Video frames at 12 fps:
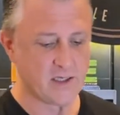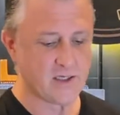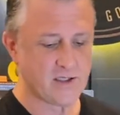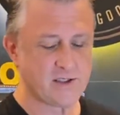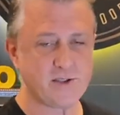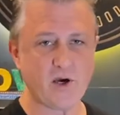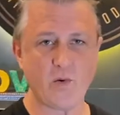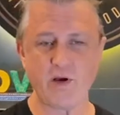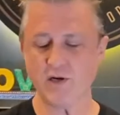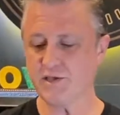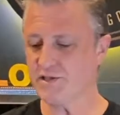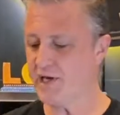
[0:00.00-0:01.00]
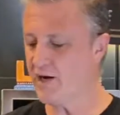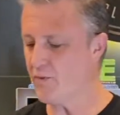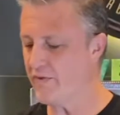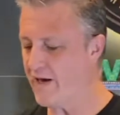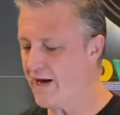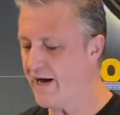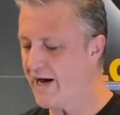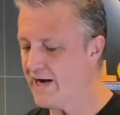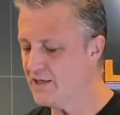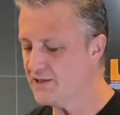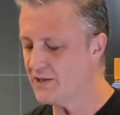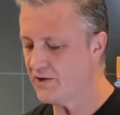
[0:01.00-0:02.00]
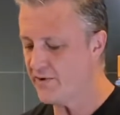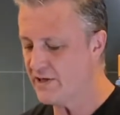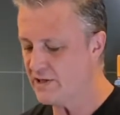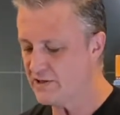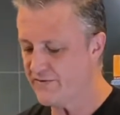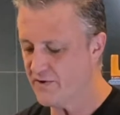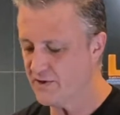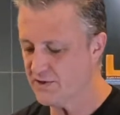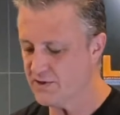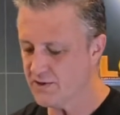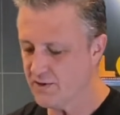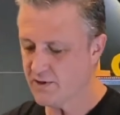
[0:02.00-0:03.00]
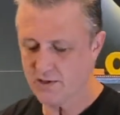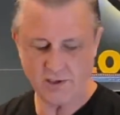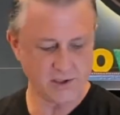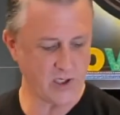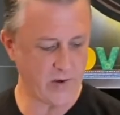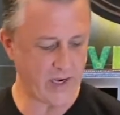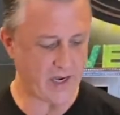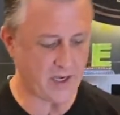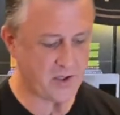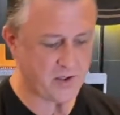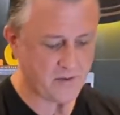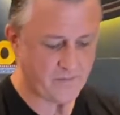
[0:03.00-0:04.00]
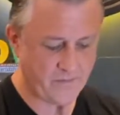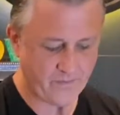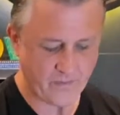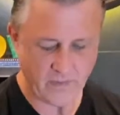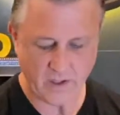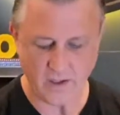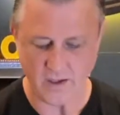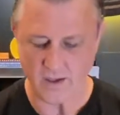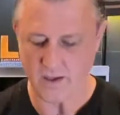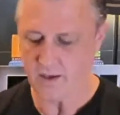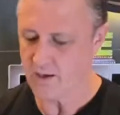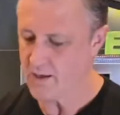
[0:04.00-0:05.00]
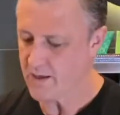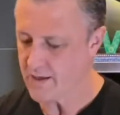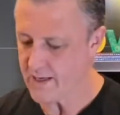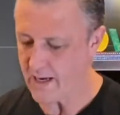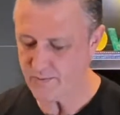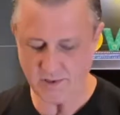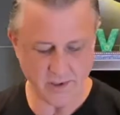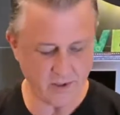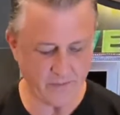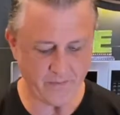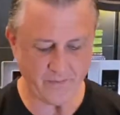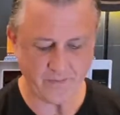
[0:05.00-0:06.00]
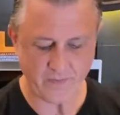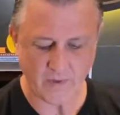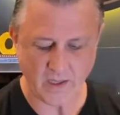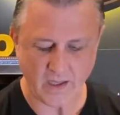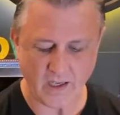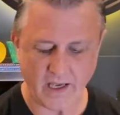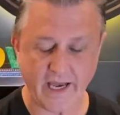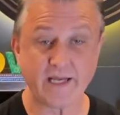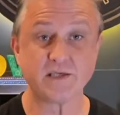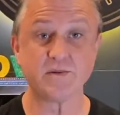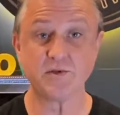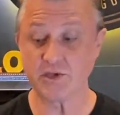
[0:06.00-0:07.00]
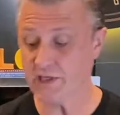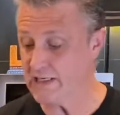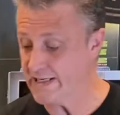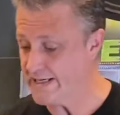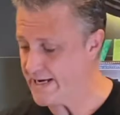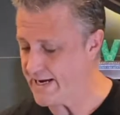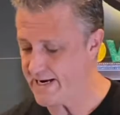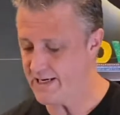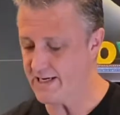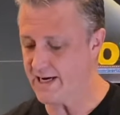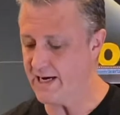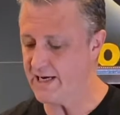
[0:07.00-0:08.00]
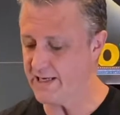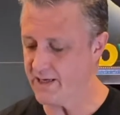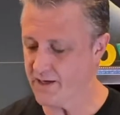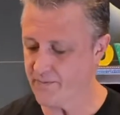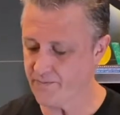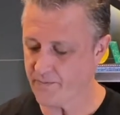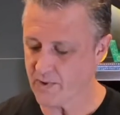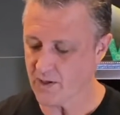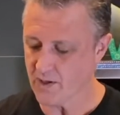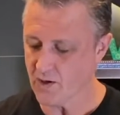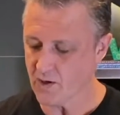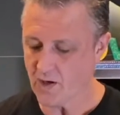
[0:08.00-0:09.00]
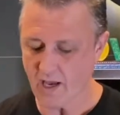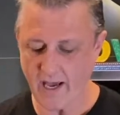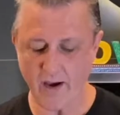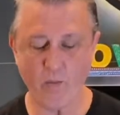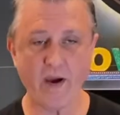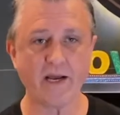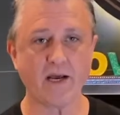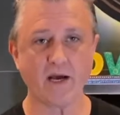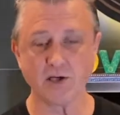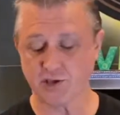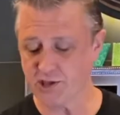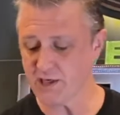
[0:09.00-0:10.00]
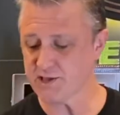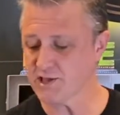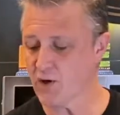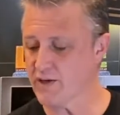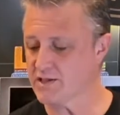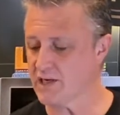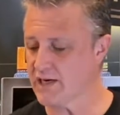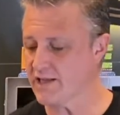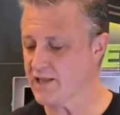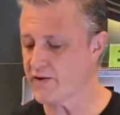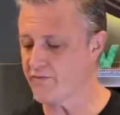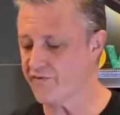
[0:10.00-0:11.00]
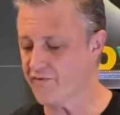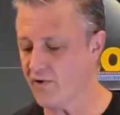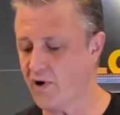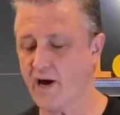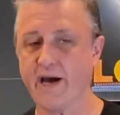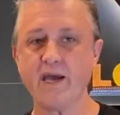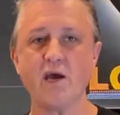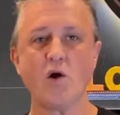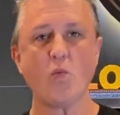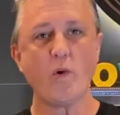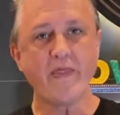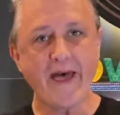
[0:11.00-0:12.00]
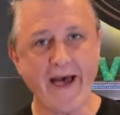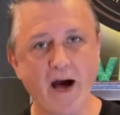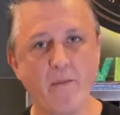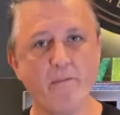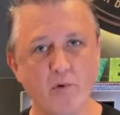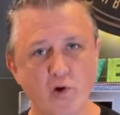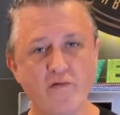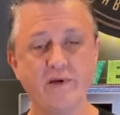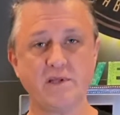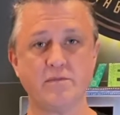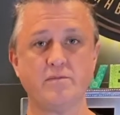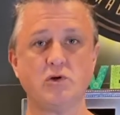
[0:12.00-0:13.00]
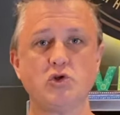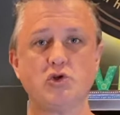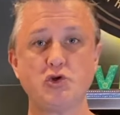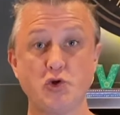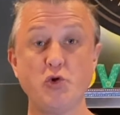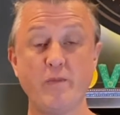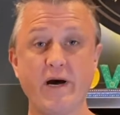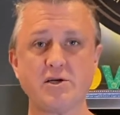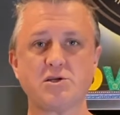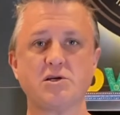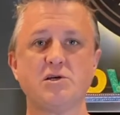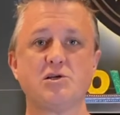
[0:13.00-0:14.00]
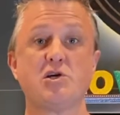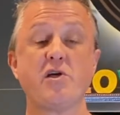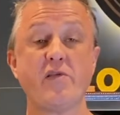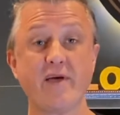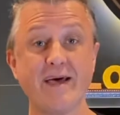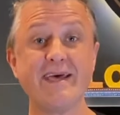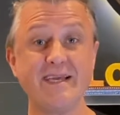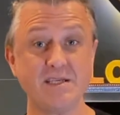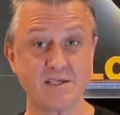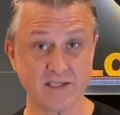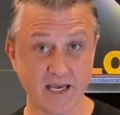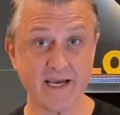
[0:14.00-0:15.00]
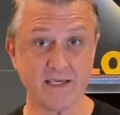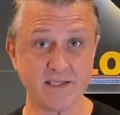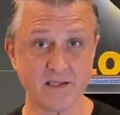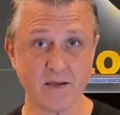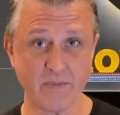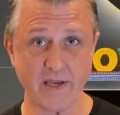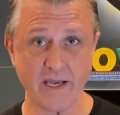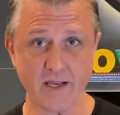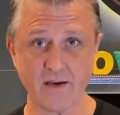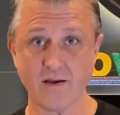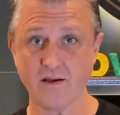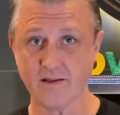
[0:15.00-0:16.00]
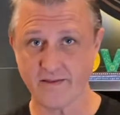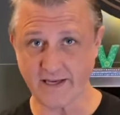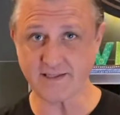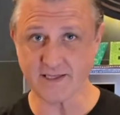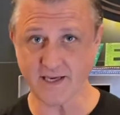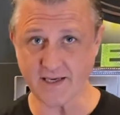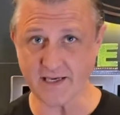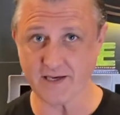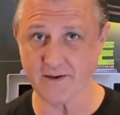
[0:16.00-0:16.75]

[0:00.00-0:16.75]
So we're going to start with our hardest ingredients first. So our onion, capsicum, and some chili and garlic. And we're just going to let them fry without moving them too much so that the heat stays in the pan. That's key.